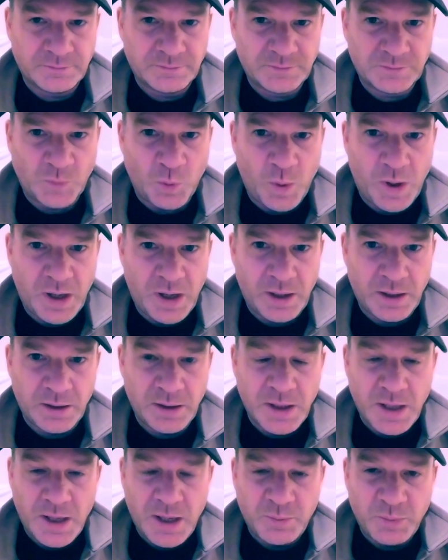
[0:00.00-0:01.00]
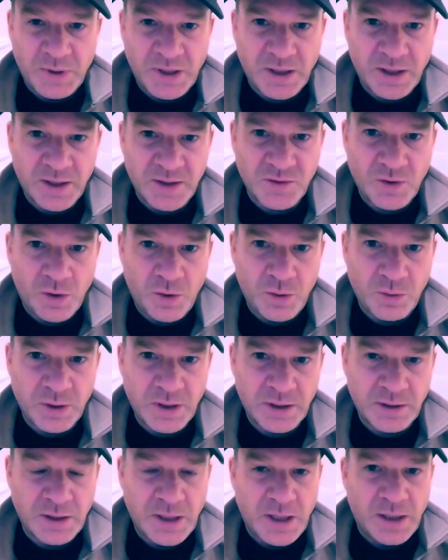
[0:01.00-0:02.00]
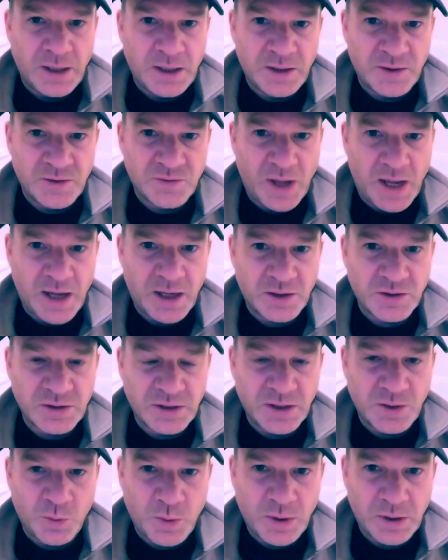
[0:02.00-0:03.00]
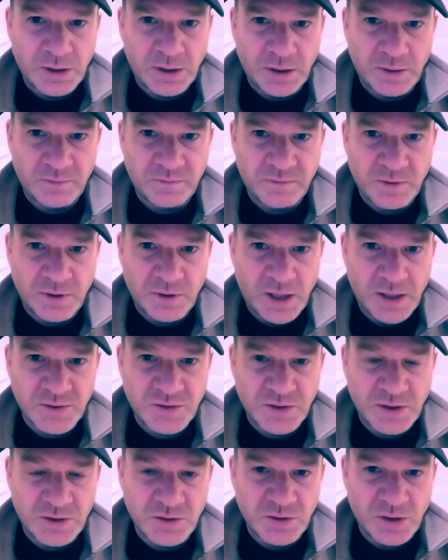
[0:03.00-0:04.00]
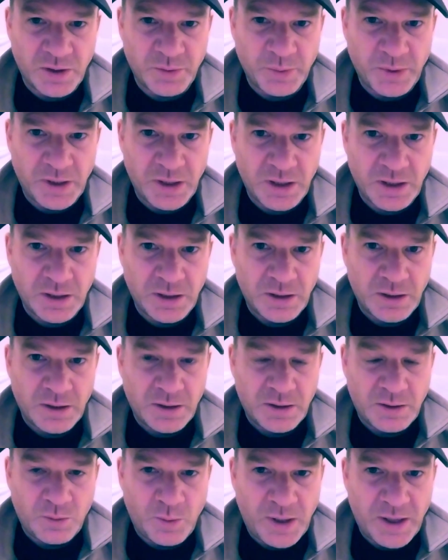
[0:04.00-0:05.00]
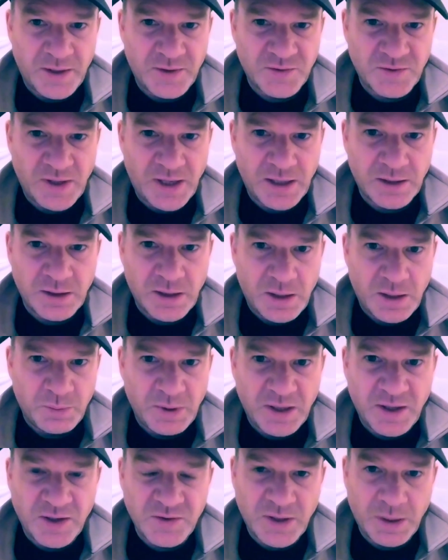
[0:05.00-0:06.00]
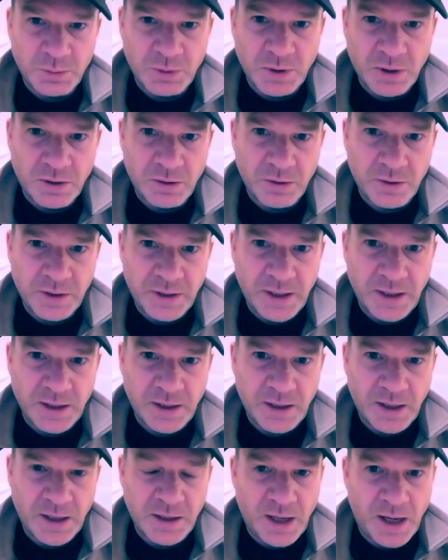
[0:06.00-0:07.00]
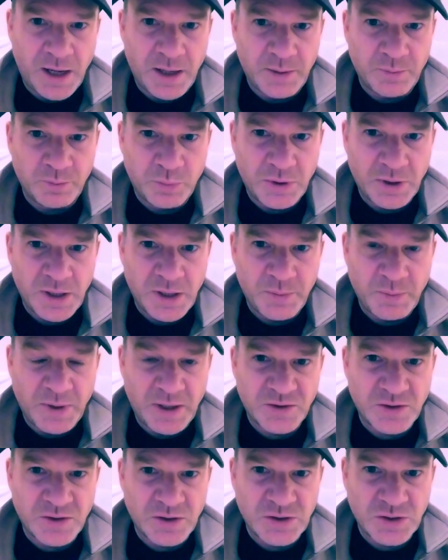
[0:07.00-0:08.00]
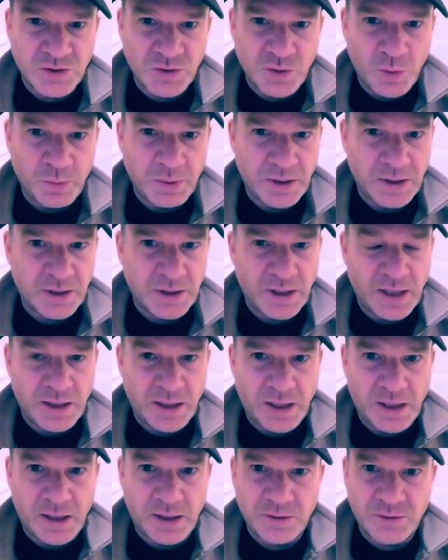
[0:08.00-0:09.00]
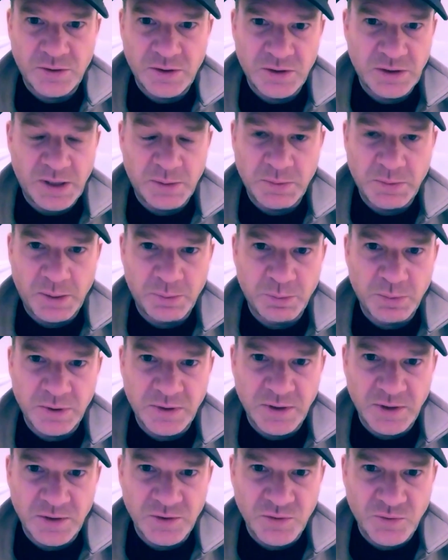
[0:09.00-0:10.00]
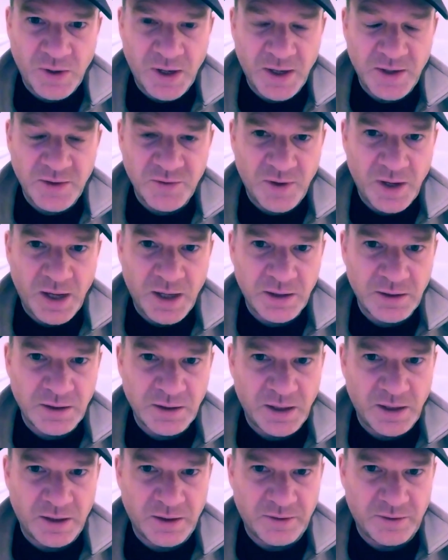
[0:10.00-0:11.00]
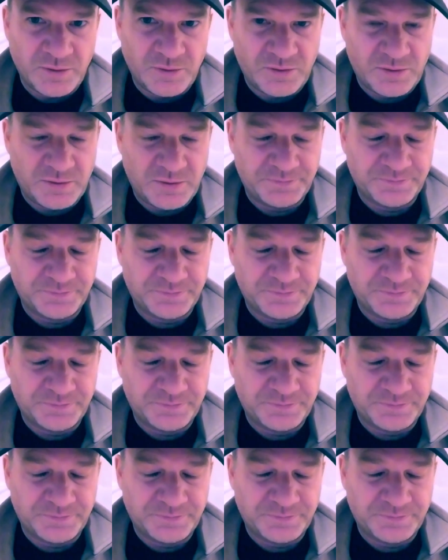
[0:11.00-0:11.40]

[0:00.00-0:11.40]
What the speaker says: Why? Because Hogan is actually working for Nazi Germany. Why is that? Because I'm Colonel Clink and I'm pretty much stupid and I just come up with these crazy ideas.